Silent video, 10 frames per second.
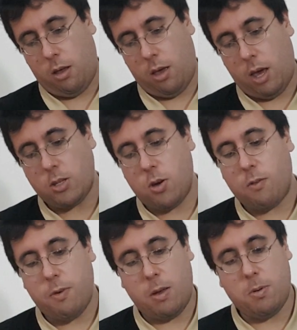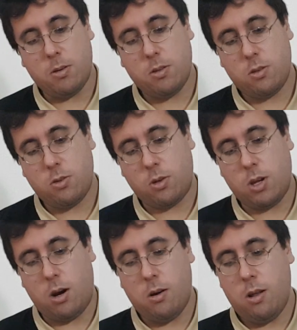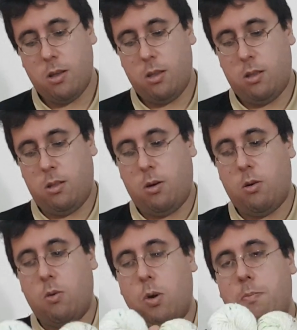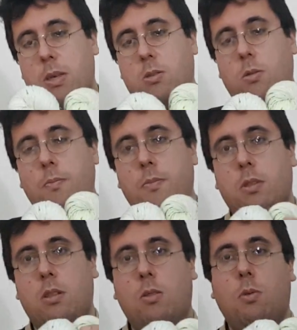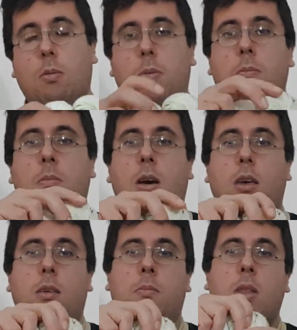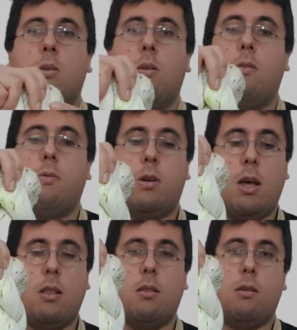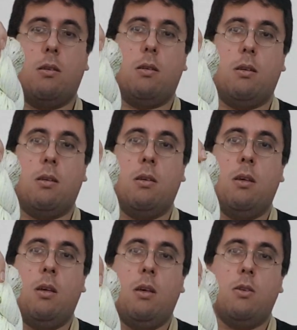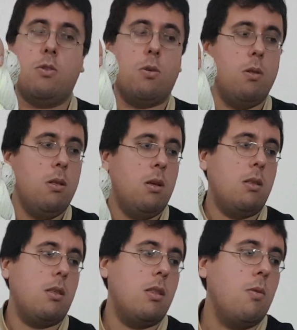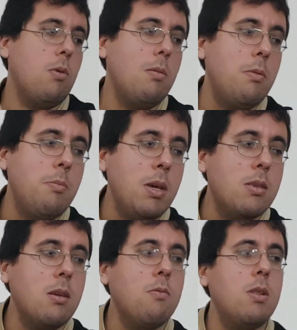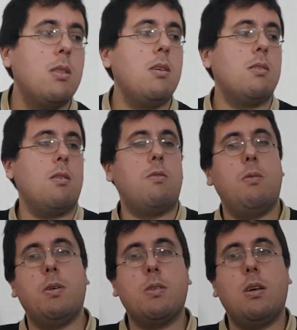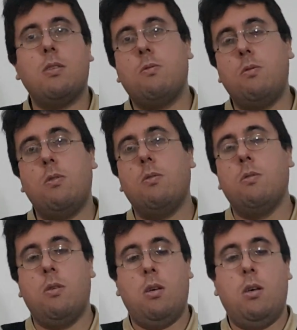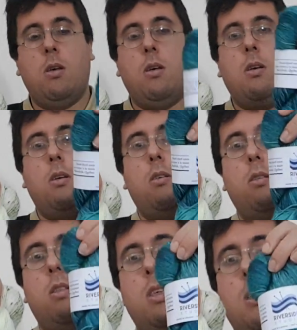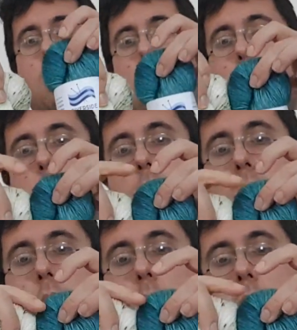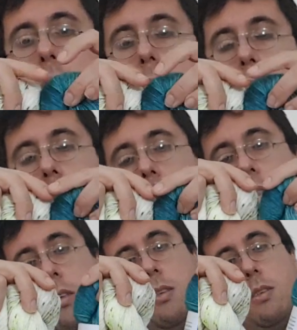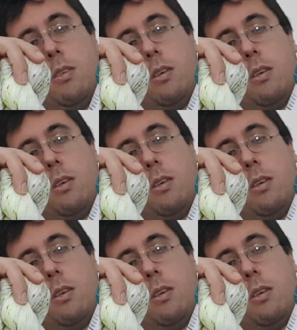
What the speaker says: hedgehog fibers sock yarn in the colorway pesto. That will be my main color for that shawl, that I will be mixing with this Riverside Studio teal colorway. This is